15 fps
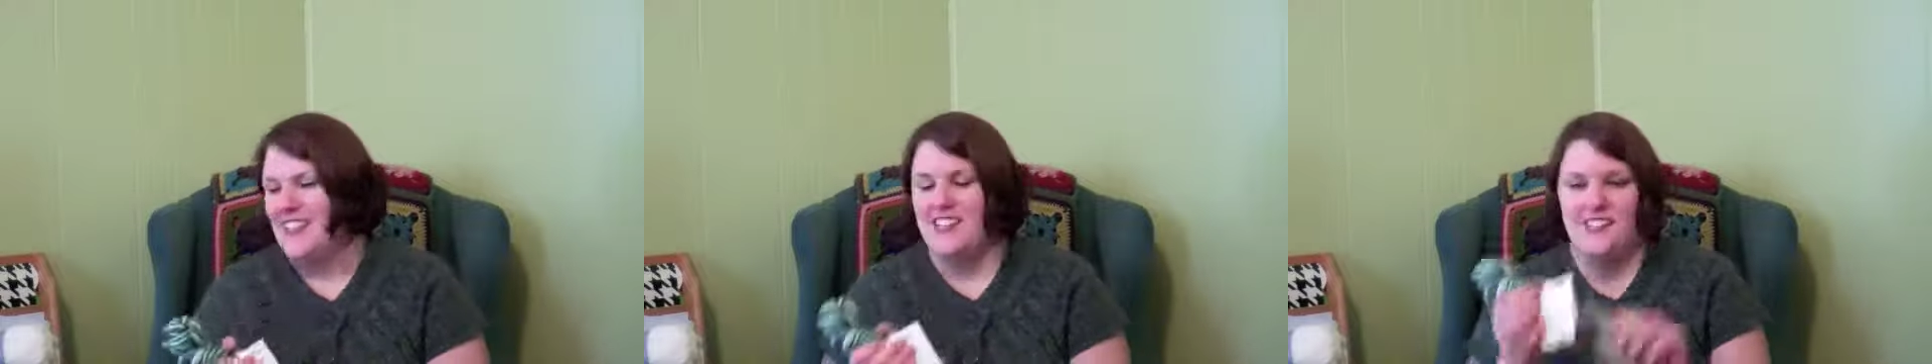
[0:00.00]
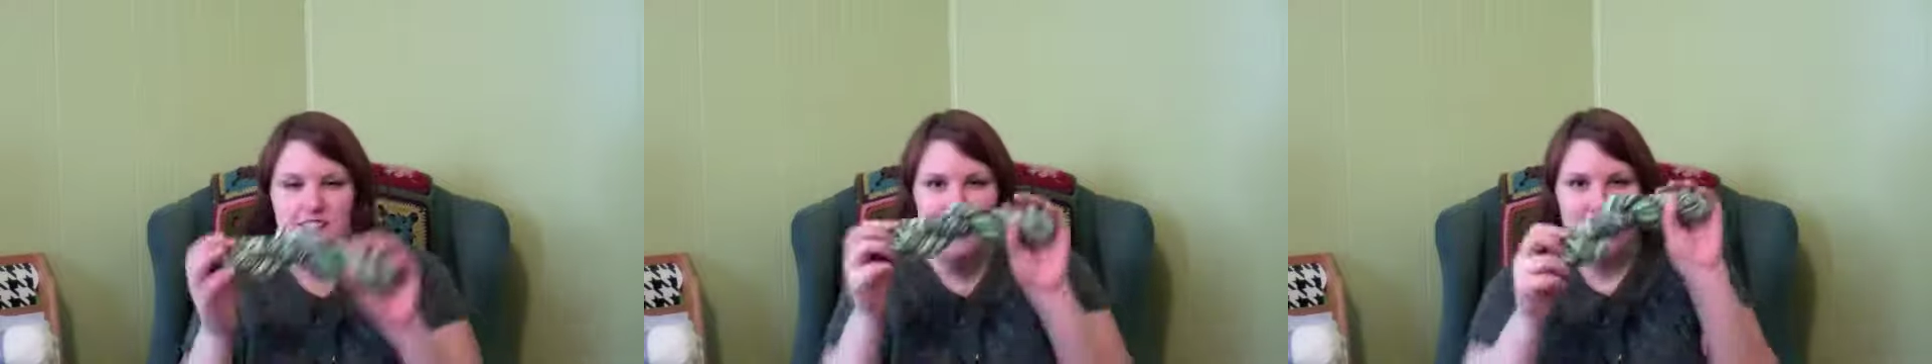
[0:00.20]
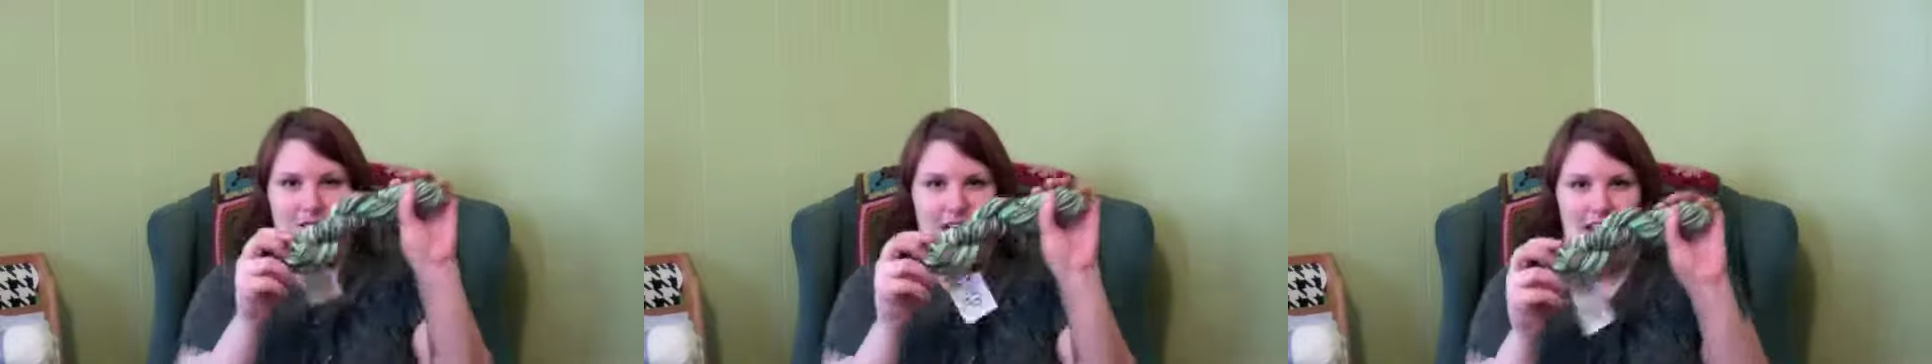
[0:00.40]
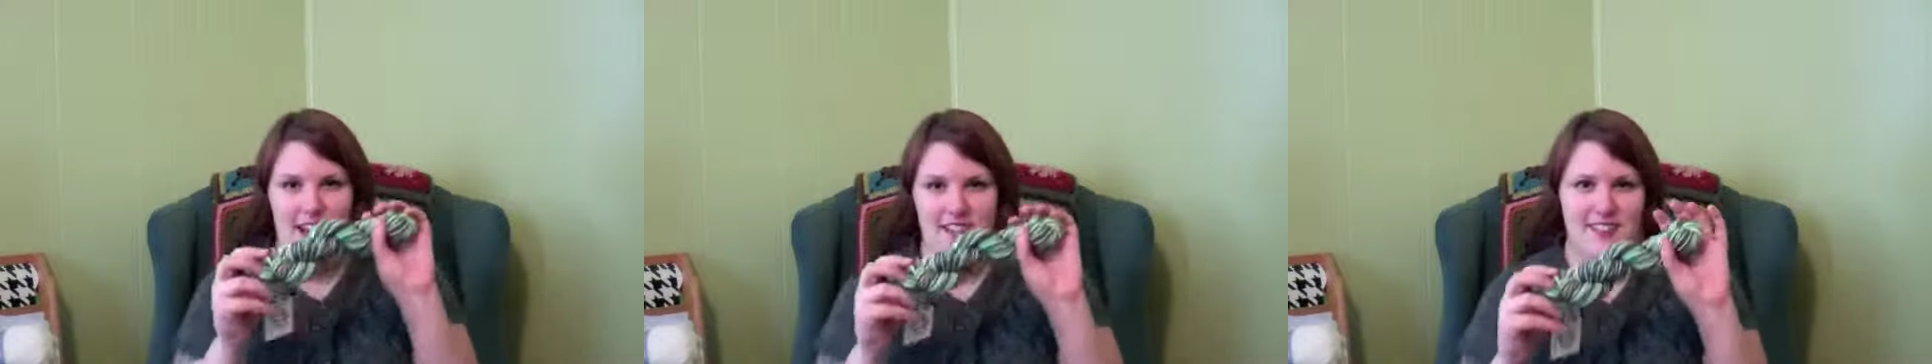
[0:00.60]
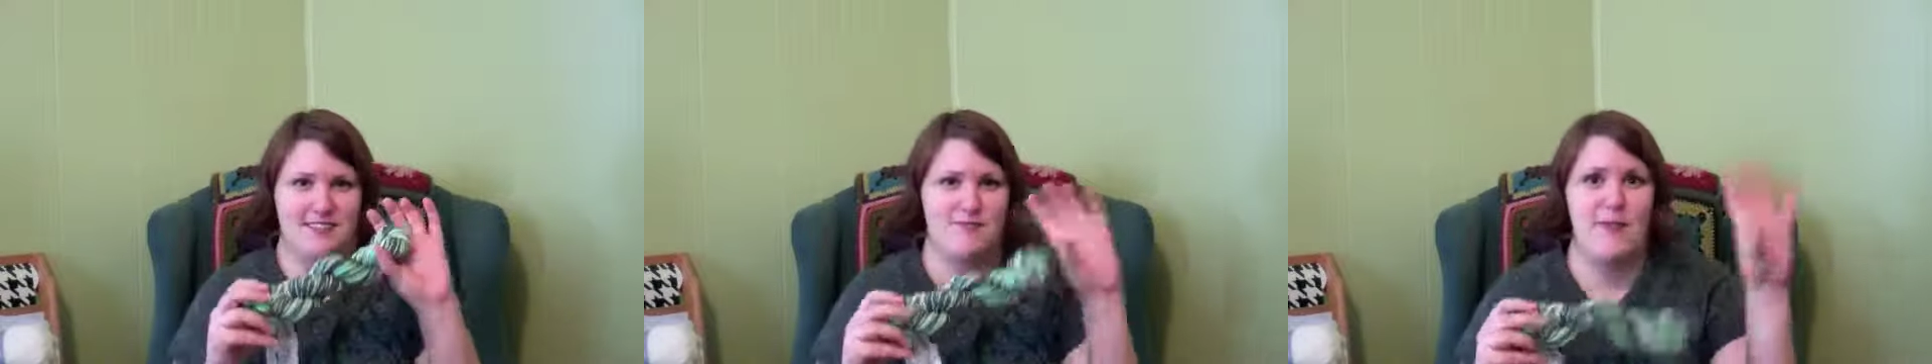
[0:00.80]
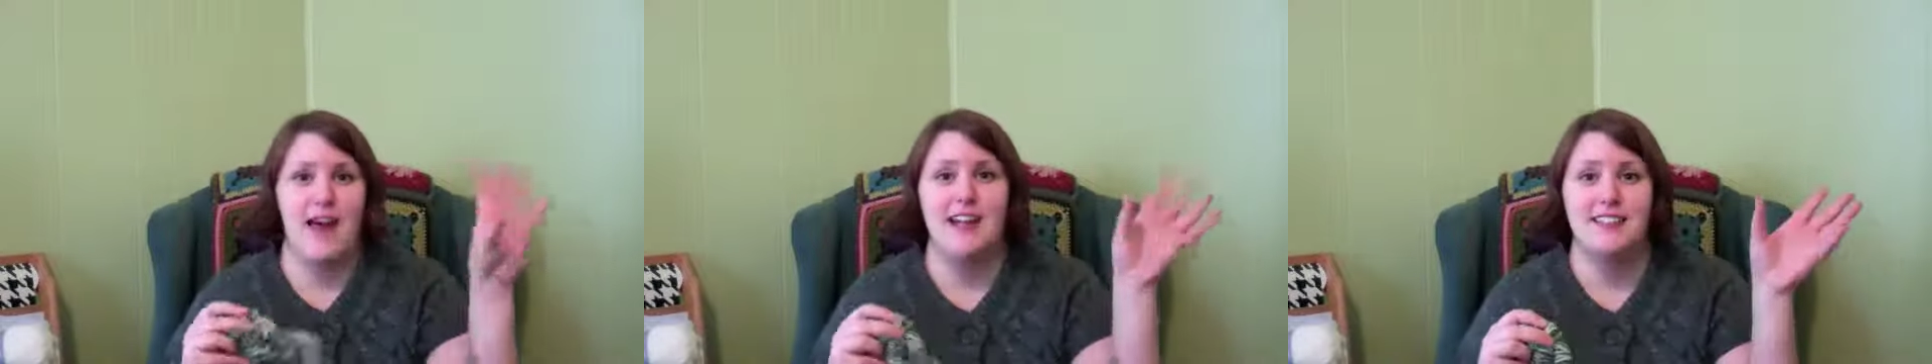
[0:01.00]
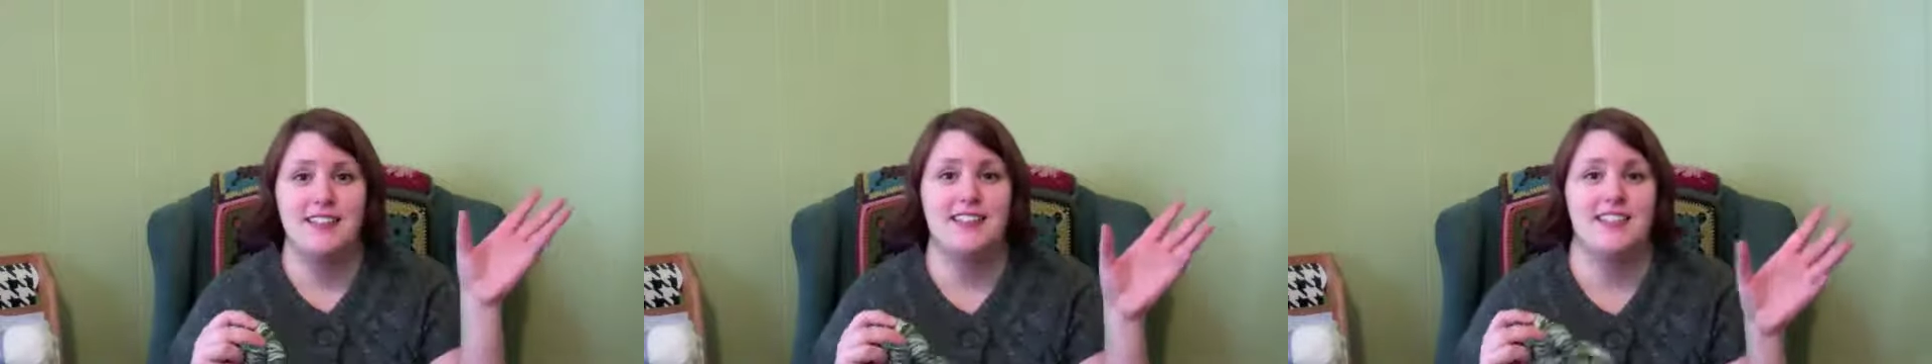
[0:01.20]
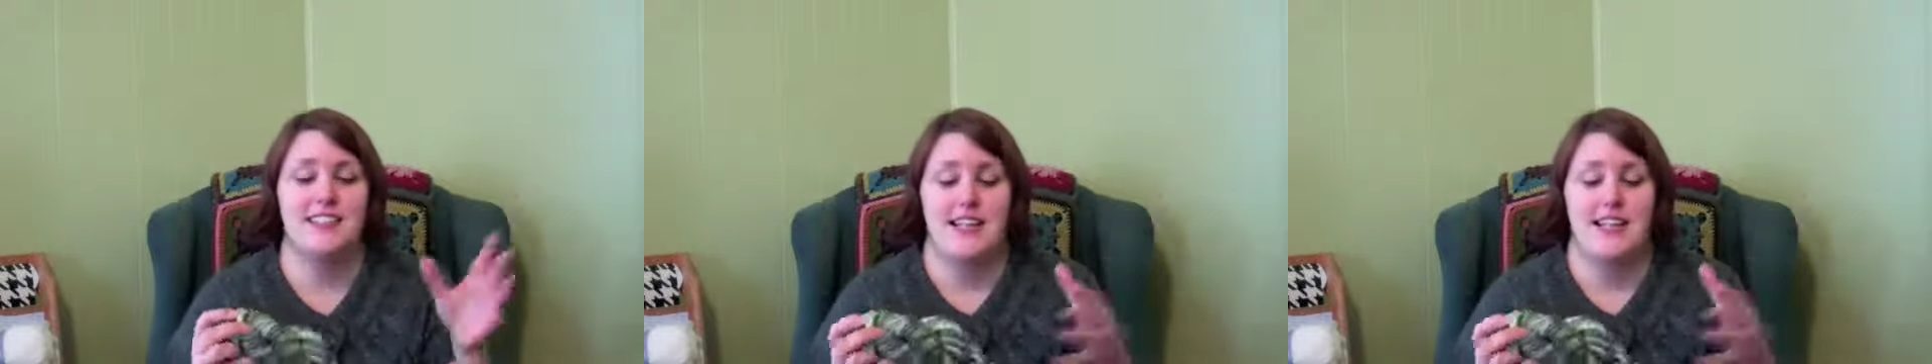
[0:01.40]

So, okay, back to the